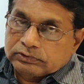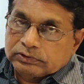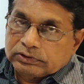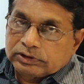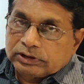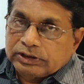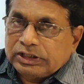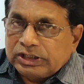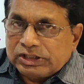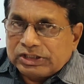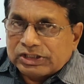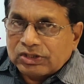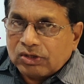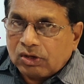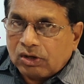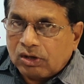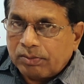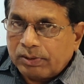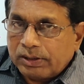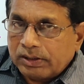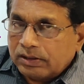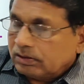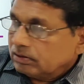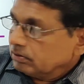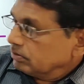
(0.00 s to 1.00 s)
It is
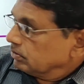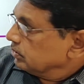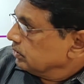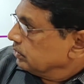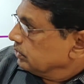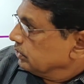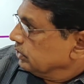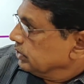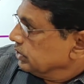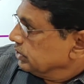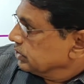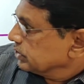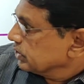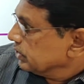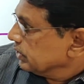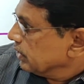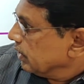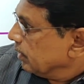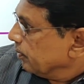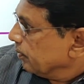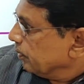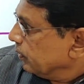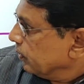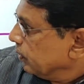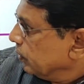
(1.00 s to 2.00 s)
common, this
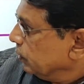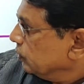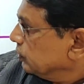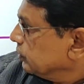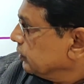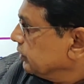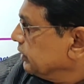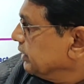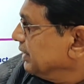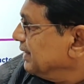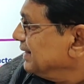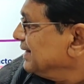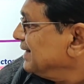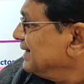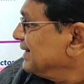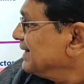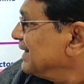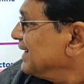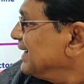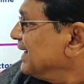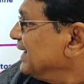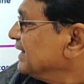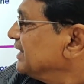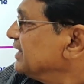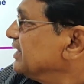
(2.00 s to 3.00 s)
up to this
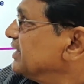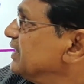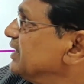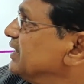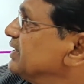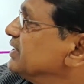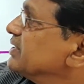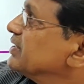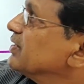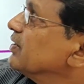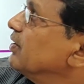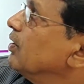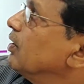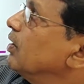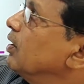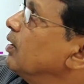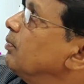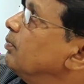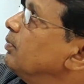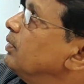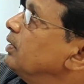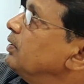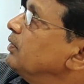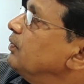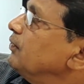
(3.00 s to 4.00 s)
structure is
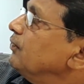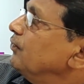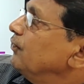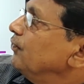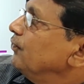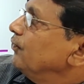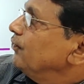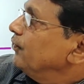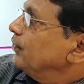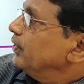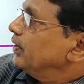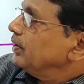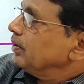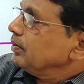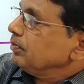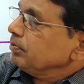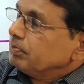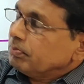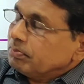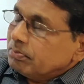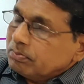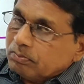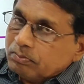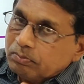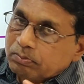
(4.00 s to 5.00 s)
common
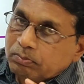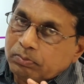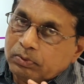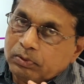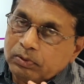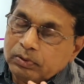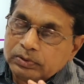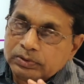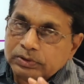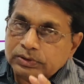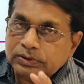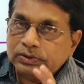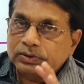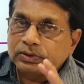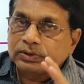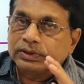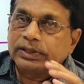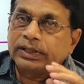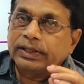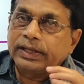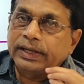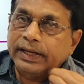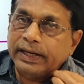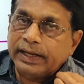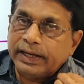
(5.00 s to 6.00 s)
for both
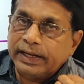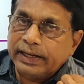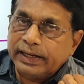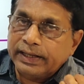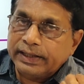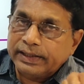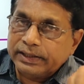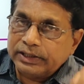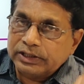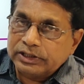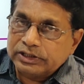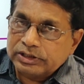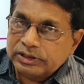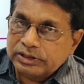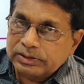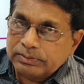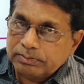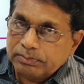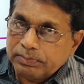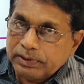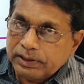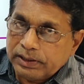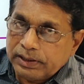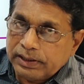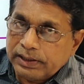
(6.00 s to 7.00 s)
A
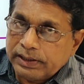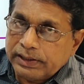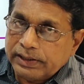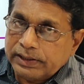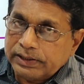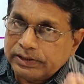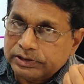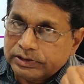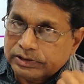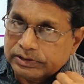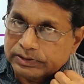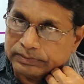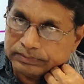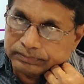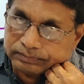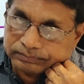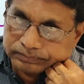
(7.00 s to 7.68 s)
antigen, B antigen.